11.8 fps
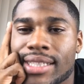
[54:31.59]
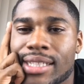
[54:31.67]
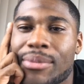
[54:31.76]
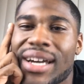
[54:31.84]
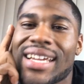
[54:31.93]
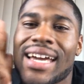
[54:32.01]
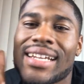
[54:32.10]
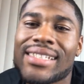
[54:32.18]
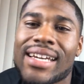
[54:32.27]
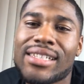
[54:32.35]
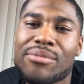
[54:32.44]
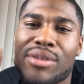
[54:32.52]
Somebody got to
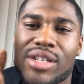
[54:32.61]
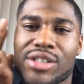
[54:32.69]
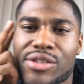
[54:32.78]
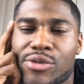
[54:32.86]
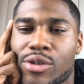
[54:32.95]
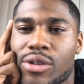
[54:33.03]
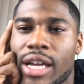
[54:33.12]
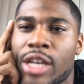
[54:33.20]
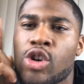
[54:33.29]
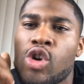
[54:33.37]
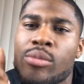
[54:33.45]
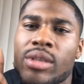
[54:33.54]
take the punches for it. And
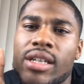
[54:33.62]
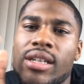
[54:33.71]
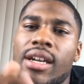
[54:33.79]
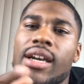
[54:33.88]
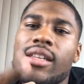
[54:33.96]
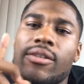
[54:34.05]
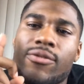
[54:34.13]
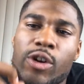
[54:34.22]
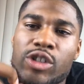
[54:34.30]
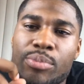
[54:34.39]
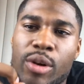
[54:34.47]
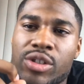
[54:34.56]
normally, the
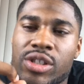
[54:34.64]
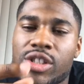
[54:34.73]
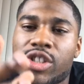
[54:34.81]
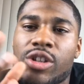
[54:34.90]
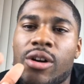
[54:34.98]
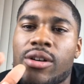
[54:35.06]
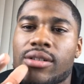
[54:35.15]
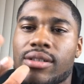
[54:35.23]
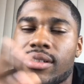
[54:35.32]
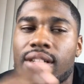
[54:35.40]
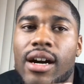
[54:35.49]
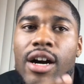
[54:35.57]
first person to start
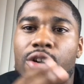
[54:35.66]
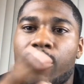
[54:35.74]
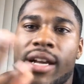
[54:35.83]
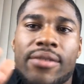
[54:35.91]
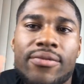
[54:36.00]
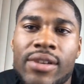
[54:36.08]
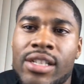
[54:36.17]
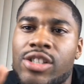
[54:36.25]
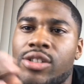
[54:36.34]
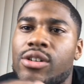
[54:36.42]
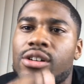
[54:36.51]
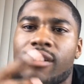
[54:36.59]
a great
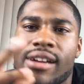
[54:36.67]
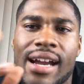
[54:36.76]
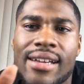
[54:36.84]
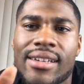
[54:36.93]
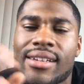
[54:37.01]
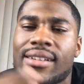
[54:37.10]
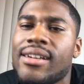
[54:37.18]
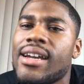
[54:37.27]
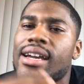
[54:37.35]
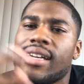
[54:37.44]
invention or a great idea,